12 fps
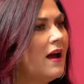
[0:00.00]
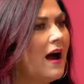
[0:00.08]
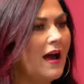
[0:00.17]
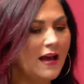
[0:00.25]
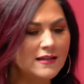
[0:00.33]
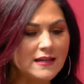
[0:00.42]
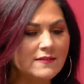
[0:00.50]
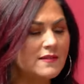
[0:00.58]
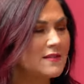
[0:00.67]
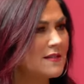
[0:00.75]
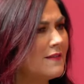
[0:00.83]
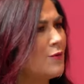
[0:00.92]
I had to get
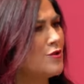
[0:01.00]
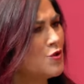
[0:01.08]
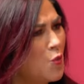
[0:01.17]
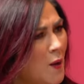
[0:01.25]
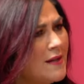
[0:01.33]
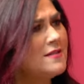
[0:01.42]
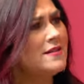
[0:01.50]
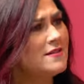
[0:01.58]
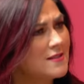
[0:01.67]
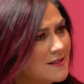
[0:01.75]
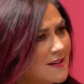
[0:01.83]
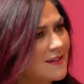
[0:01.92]
this. There were
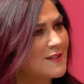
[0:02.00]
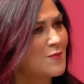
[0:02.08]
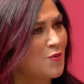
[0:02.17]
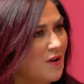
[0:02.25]
26